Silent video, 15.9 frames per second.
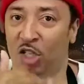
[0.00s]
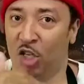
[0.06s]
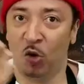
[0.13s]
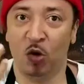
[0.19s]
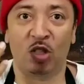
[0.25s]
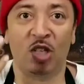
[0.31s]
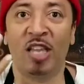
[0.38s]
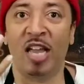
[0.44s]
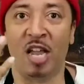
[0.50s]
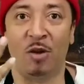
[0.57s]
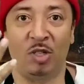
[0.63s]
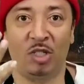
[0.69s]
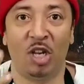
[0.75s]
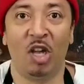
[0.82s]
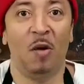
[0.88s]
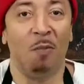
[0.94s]
Excuse the
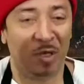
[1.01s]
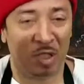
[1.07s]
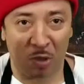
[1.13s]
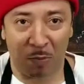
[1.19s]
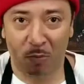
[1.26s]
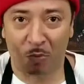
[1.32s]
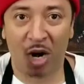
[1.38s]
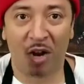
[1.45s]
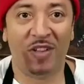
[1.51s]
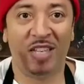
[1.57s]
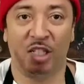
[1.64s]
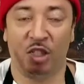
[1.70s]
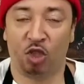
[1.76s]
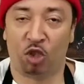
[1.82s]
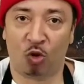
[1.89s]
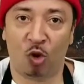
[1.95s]
language, but your breath
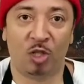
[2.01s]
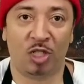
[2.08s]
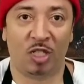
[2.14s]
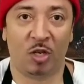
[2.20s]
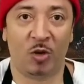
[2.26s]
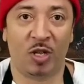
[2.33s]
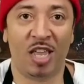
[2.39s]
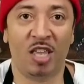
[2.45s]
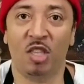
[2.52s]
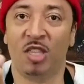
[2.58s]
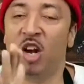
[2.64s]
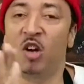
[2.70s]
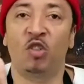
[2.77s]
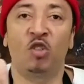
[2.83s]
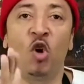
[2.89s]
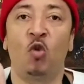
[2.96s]
is atrocious, okay?
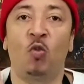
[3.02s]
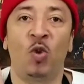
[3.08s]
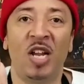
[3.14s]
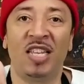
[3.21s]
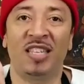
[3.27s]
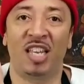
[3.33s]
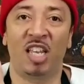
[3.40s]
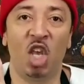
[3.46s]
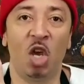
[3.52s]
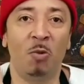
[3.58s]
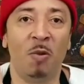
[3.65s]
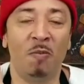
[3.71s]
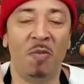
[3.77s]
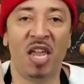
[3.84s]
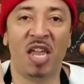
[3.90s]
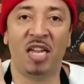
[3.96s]
There's no reason
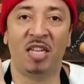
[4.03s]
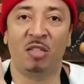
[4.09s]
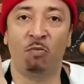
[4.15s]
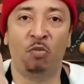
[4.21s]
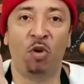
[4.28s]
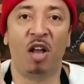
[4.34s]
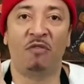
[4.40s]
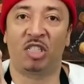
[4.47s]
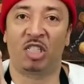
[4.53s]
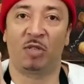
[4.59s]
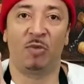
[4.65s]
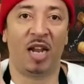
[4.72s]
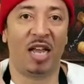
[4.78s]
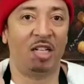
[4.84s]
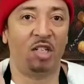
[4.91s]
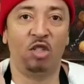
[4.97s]
human being's breath should
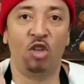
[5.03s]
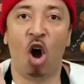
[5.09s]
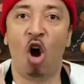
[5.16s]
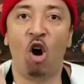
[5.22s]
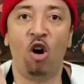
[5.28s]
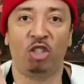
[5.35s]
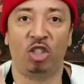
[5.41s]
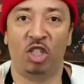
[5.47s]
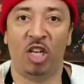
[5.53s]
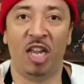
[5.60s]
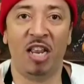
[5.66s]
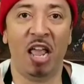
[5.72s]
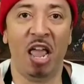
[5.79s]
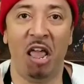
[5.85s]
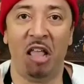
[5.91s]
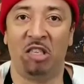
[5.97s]
smell like dog
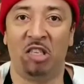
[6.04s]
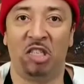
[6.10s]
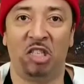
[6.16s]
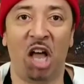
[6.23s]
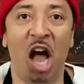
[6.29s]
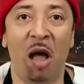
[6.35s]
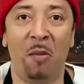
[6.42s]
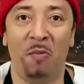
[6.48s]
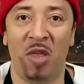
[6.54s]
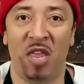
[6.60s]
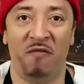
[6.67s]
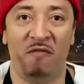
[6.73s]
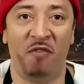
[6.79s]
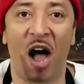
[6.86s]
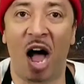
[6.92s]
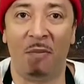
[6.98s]
shit and
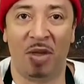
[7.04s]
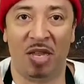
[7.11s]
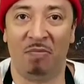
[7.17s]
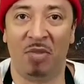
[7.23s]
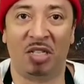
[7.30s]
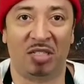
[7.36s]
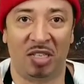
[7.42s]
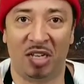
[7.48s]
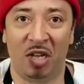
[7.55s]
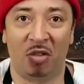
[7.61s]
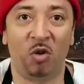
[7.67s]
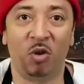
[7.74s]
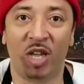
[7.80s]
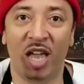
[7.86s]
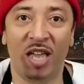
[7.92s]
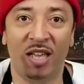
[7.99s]
zombie vomit mixed
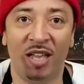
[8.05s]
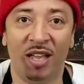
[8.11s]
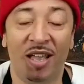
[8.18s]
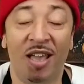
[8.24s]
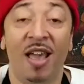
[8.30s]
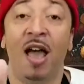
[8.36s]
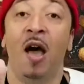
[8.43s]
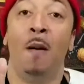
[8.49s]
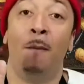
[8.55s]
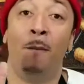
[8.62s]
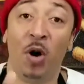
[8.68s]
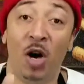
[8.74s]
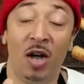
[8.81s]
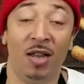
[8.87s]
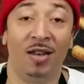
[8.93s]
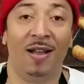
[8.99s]
together, okay?
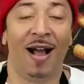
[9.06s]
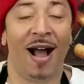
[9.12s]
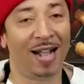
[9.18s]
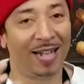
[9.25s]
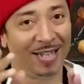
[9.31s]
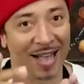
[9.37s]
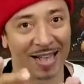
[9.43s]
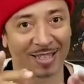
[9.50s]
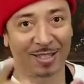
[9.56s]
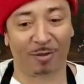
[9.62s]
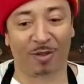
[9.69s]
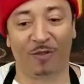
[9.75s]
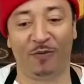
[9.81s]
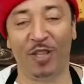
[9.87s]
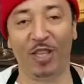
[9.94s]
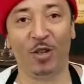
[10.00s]
But I got
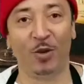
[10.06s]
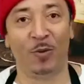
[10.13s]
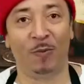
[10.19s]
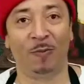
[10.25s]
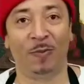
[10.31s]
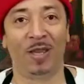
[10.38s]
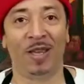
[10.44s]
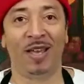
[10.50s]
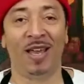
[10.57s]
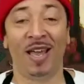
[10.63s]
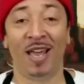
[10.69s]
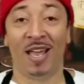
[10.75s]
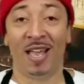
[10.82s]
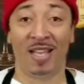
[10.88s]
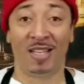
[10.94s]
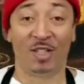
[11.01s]
something for you.
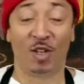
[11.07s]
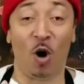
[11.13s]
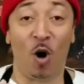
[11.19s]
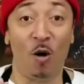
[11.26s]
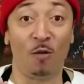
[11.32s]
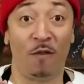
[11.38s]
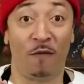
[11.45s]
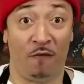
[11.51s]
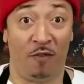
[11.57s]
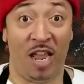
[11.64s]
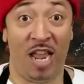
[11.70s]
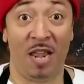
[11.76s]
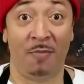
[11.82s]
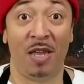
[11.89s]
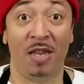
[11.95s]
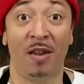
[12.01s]
It's called
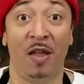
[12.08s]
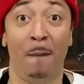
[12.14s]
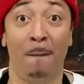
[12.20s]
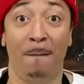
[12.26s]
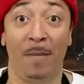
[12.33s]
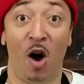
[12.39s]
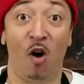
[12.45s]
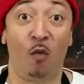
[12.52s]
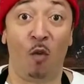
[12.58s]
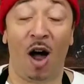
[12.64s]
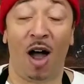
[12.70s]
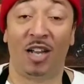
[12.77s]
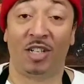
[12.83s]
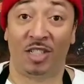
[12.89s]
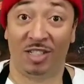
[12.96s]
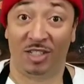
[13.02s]
Flaming
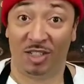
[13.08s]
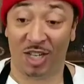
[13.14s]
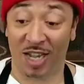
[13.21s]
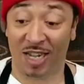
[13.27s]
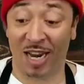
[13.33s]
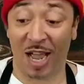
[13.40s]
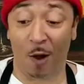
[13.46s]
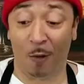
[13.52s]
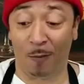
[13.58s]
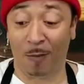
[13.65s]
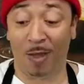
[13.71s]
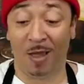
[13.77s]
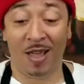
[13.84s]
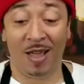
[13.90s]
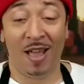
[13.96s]
Mouthwash. Check it out.